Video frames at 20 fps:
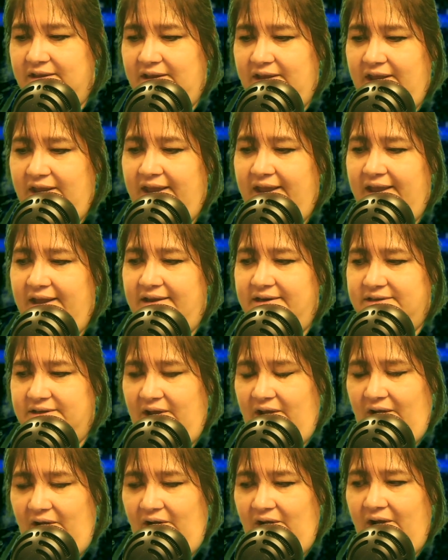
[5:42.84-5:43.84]
And
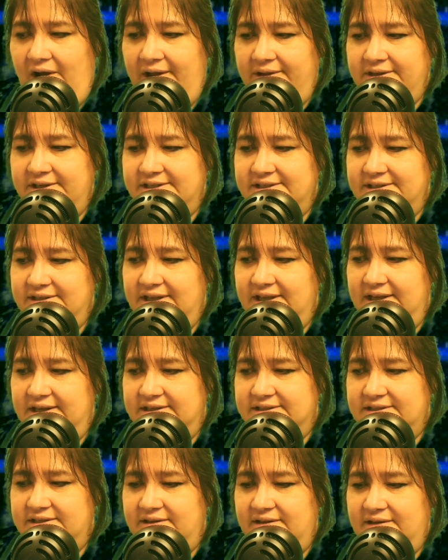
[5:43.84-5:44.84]
on this
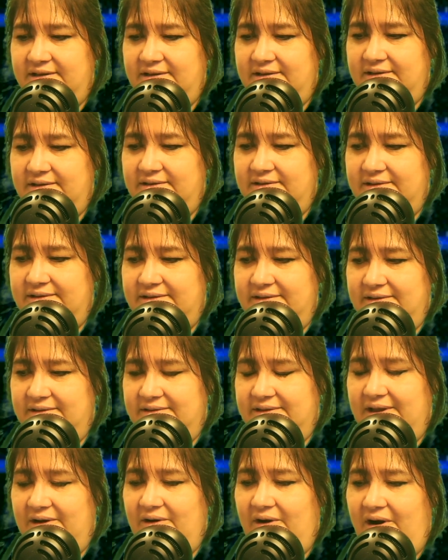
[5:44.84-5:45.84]
list,
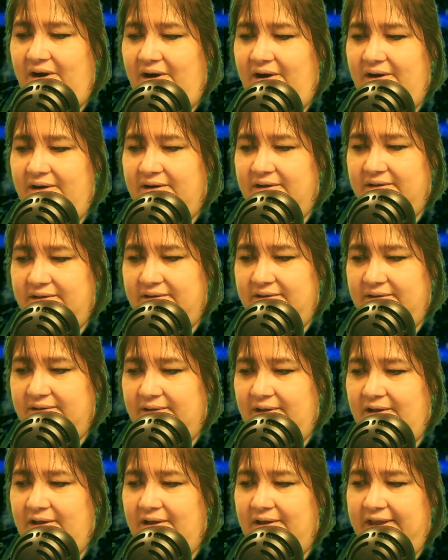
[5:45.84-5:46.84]
there are
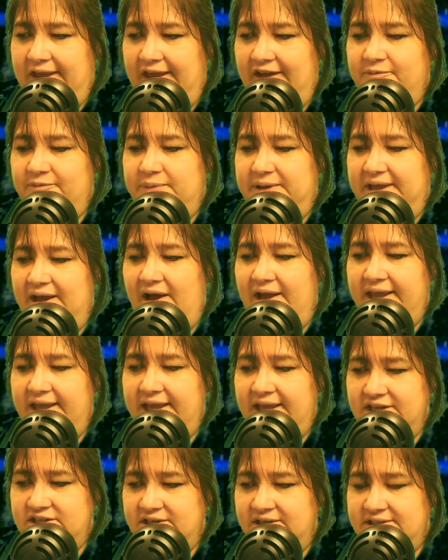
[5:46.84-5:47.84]
FBI
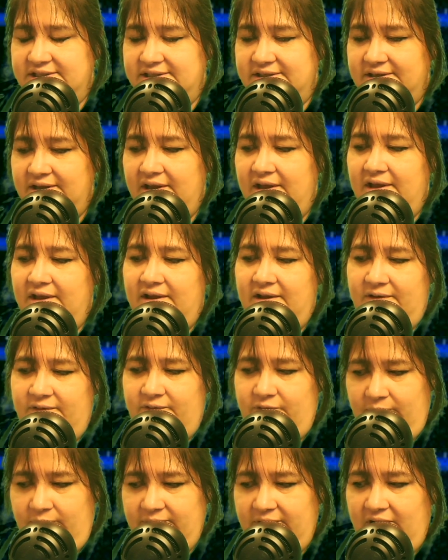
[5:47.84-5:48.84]
agents
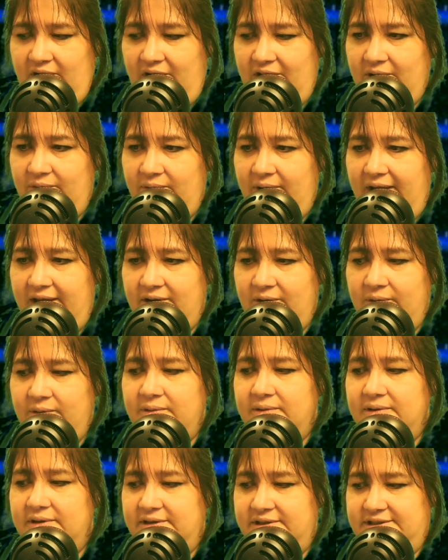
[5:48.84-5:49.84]
from
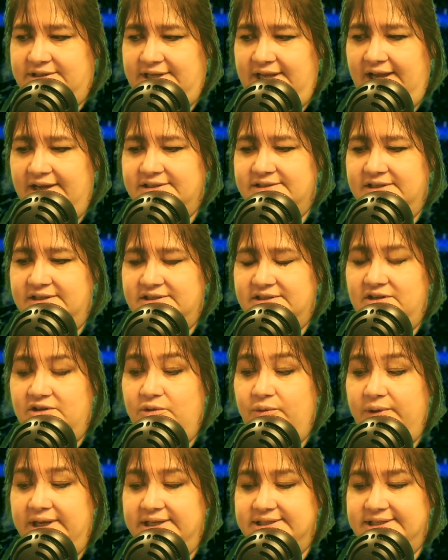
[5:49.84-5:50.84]
Colorado, Texas,
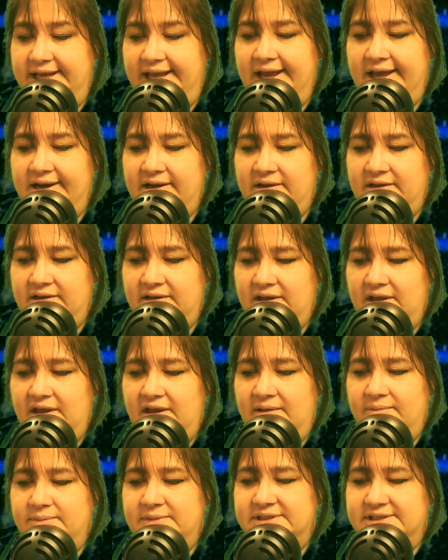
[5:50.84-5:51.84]
Louisiana,
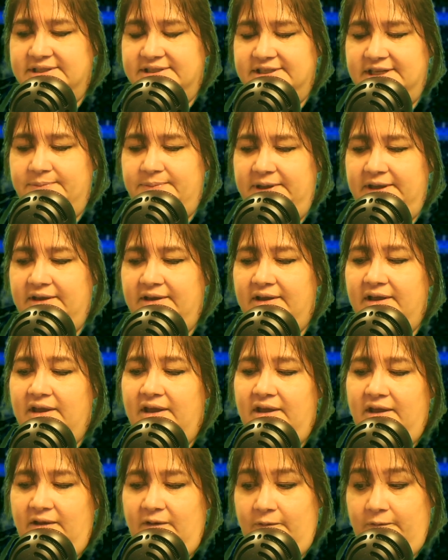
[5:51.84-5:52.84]
Mississippi,
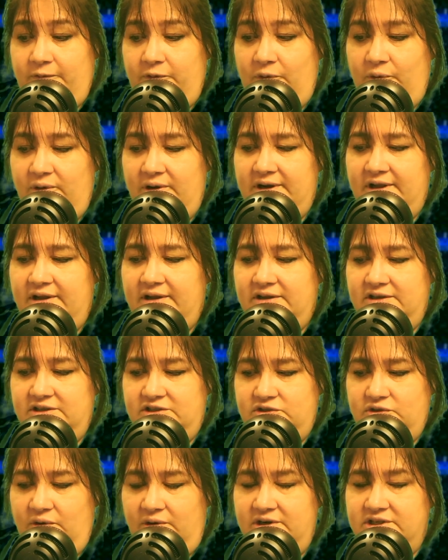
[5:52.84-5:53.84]
Florida,
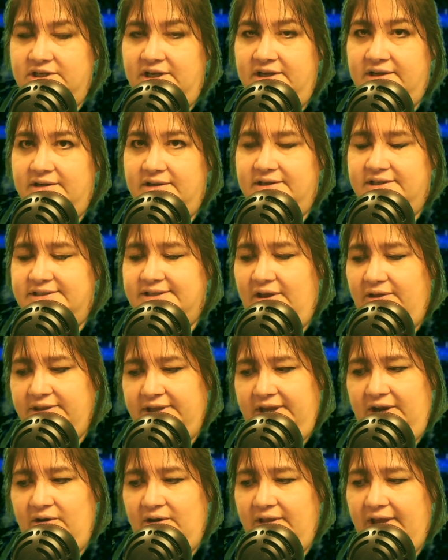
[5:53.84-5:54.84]
Georgia, South
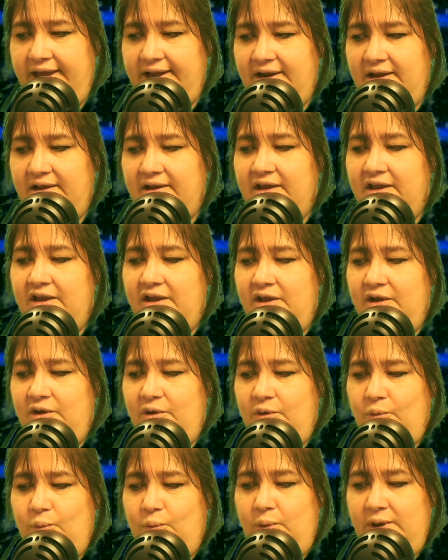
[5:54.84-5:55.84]
Carolina,
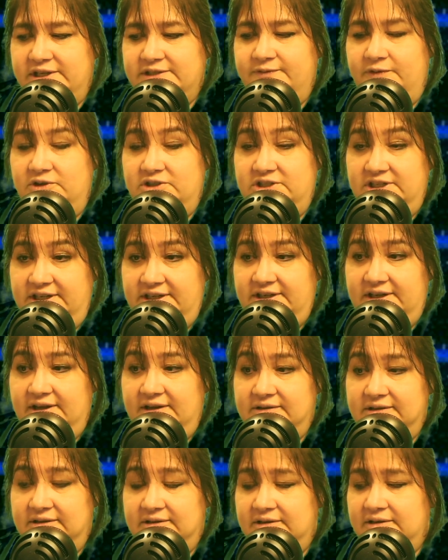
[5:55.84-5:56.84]
West Virginia,